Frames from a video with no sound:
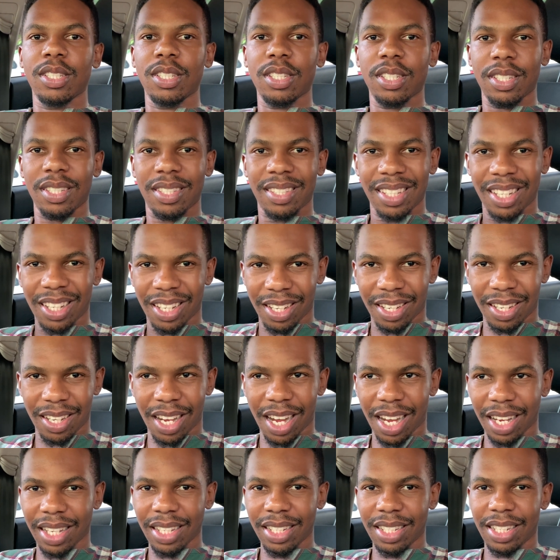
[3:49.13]
is the uh,
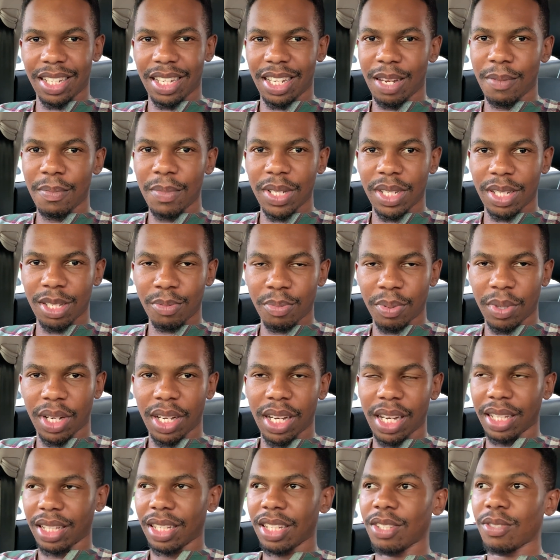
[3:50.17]
i can let me just put it
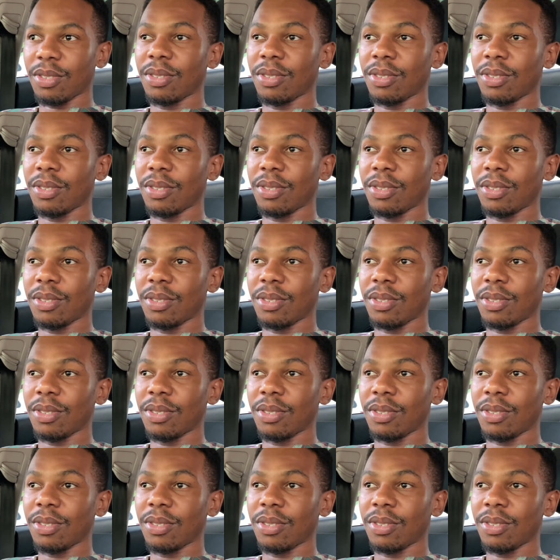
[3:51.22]
like this